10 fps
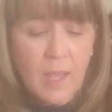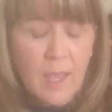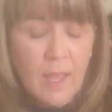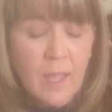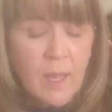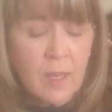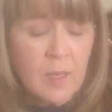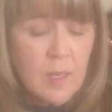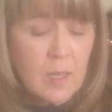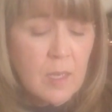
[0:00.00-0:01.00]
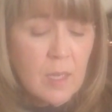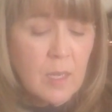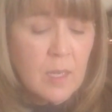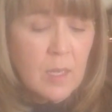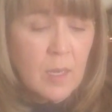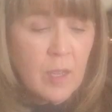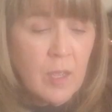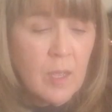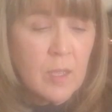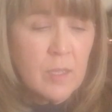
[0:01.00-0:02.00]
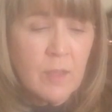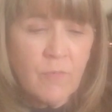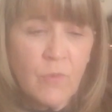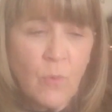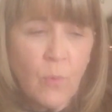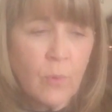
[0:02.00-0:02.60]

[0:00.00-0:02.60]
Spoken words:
And if you